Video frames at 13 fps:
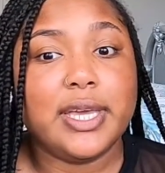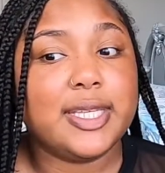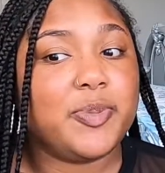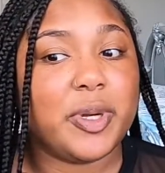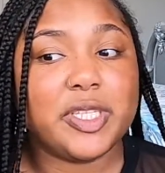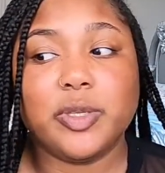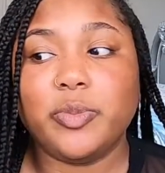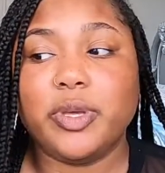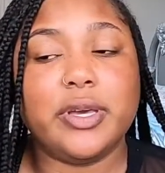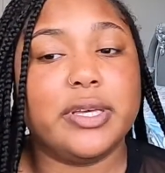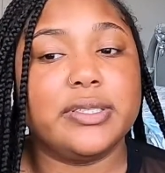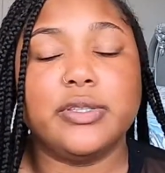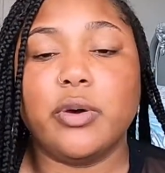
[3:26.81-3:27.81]
especially
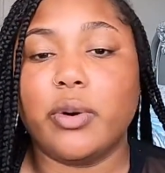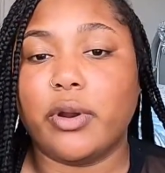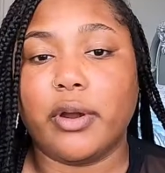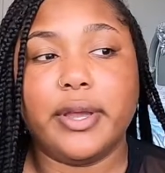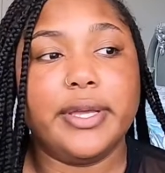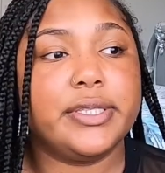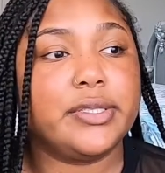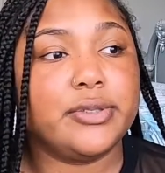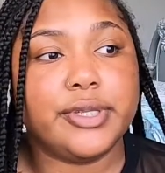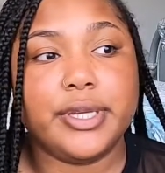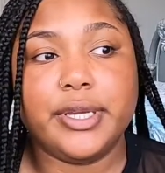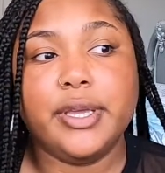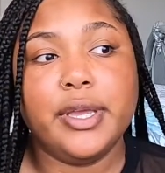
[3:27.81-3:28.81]
because knowing our
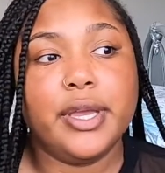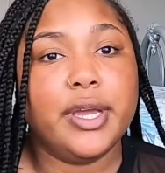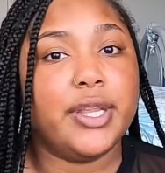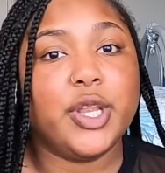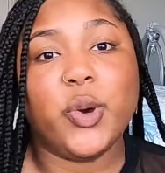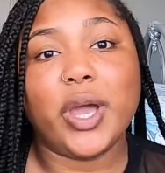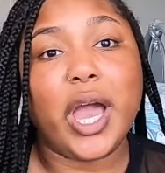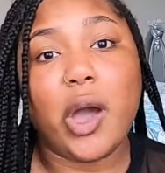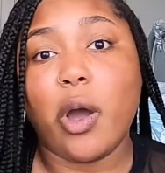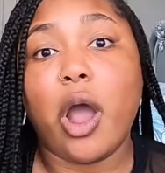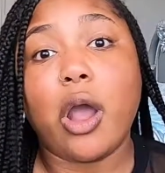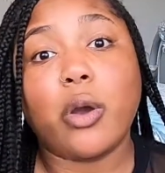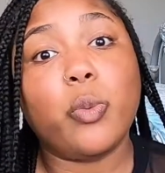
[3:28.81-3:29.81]
history, knowing how
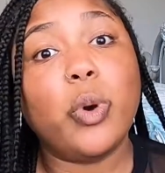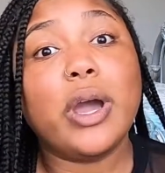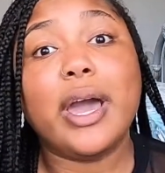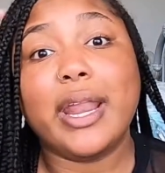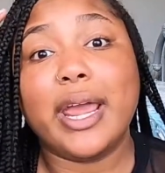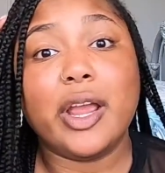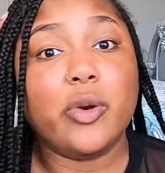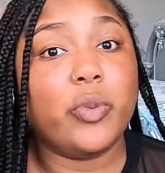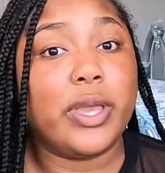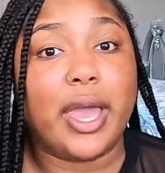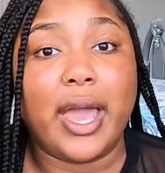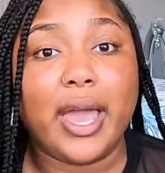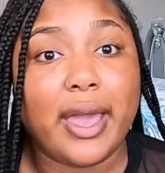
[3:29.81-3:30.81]
our, what kind of hair
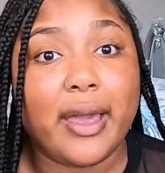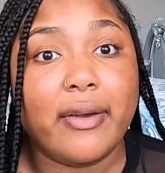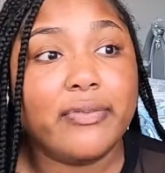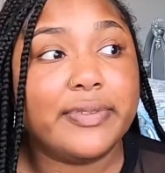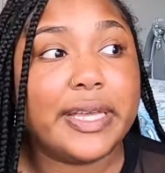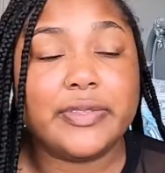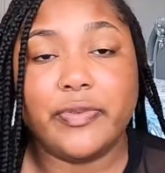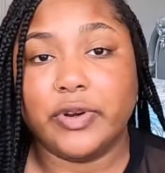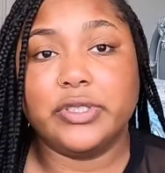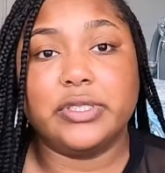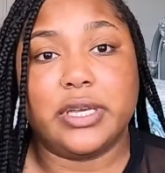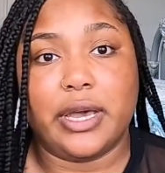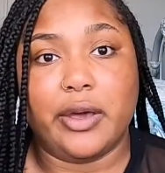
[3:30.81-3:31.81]
we have that's
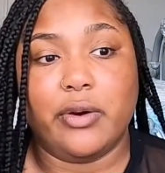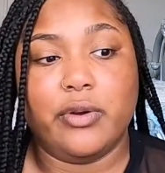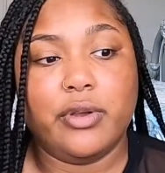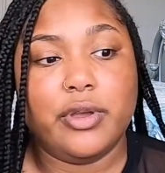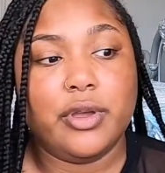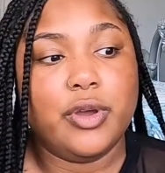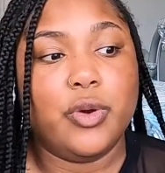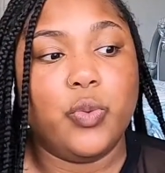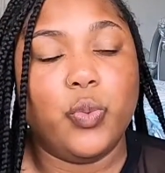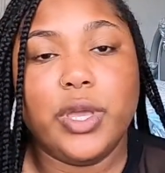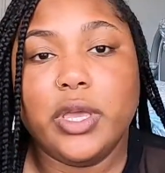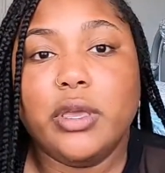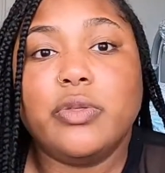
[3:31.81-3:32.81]
versatile,
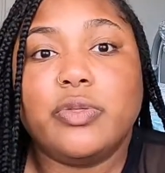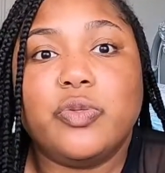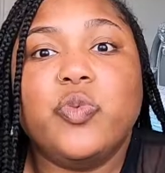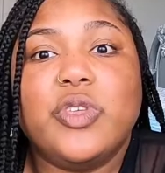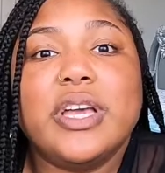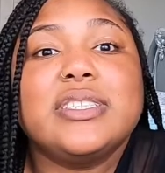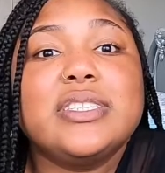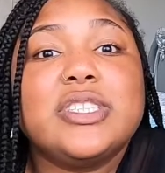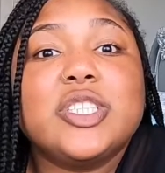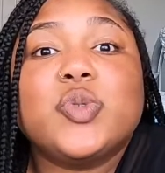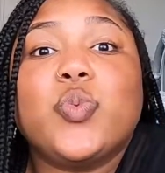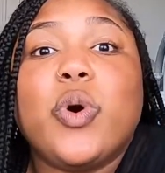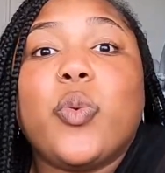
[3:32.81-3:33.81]
we this is
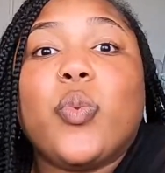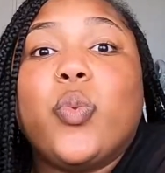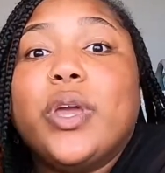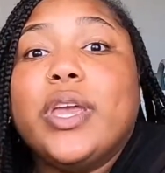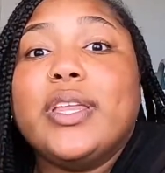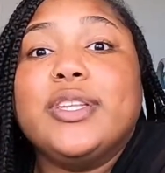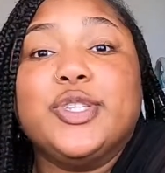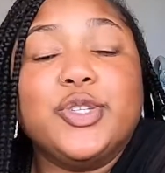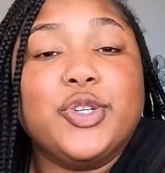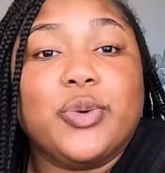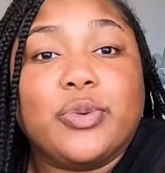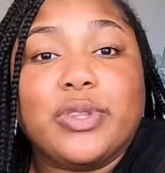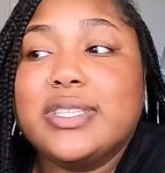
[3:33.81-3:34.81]
just what we
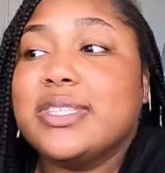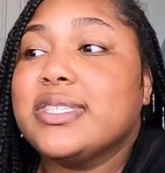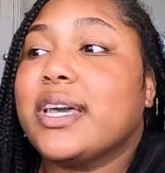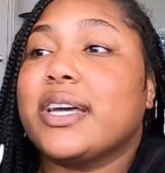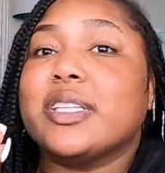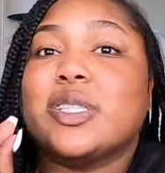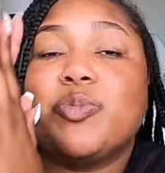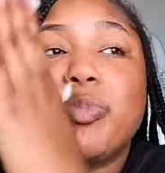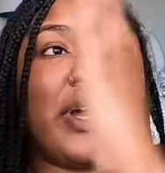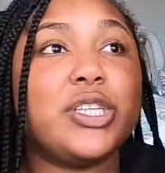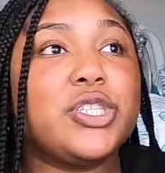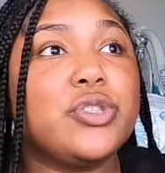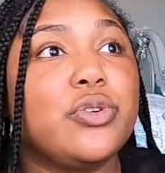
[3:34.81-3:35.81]
do. This is like a
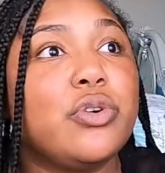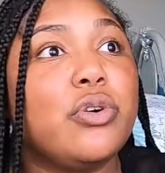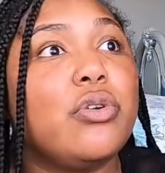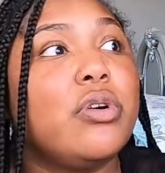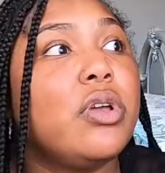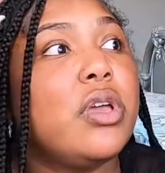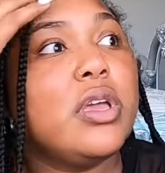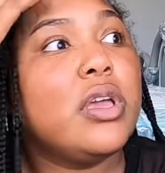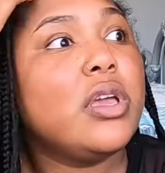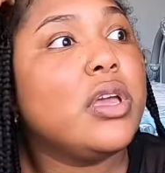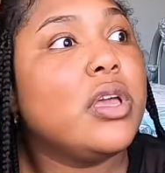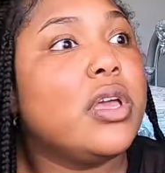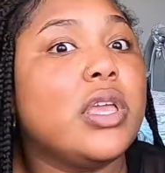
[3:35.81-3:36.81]
special,
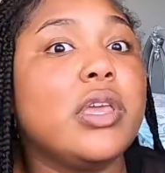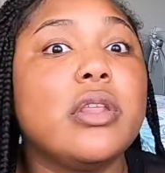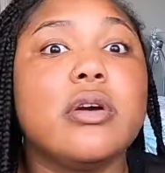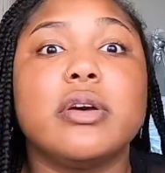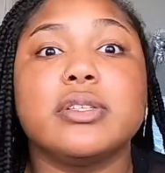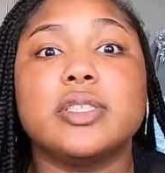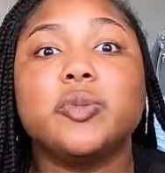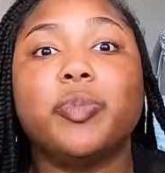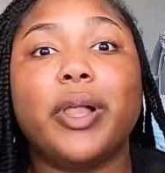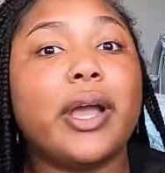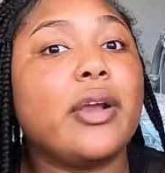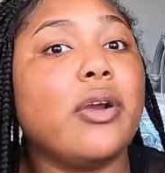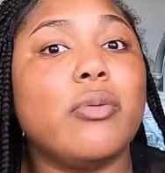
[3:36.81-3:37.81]
you know, because it's
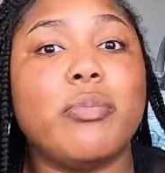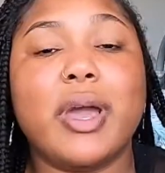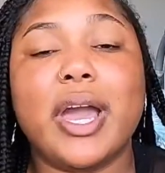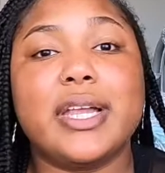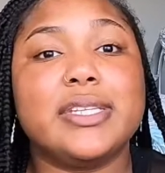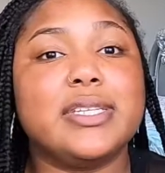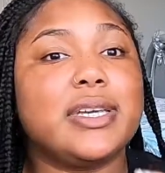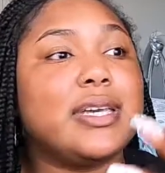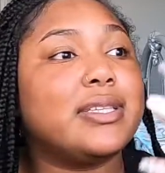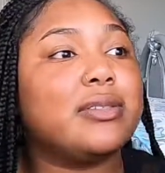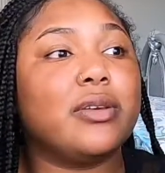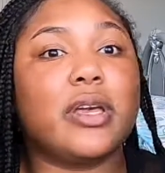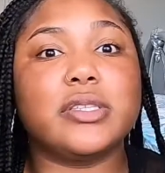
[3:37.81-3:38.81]
black girl magic.
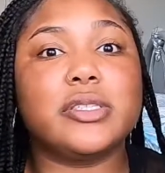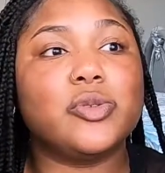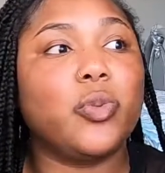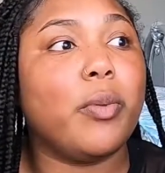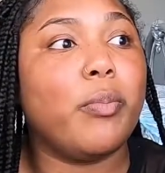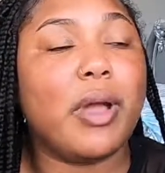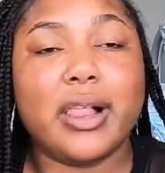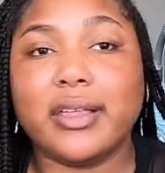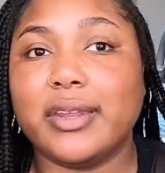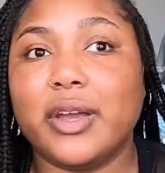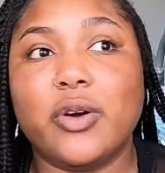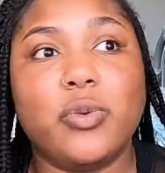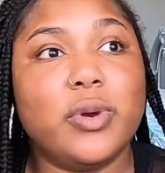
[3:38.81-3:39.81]
It's because we're
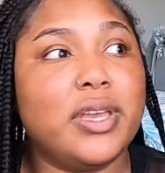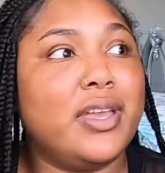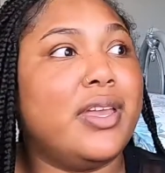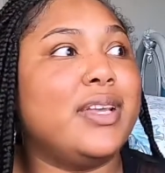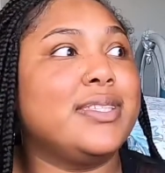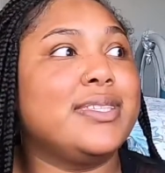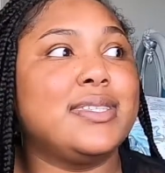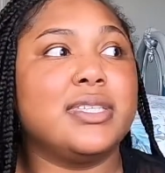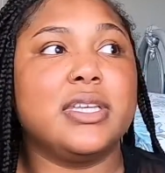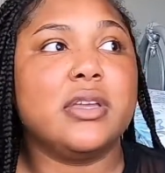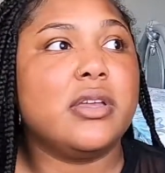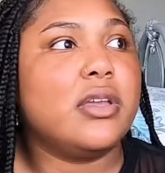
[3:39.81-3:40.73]
melanin queens.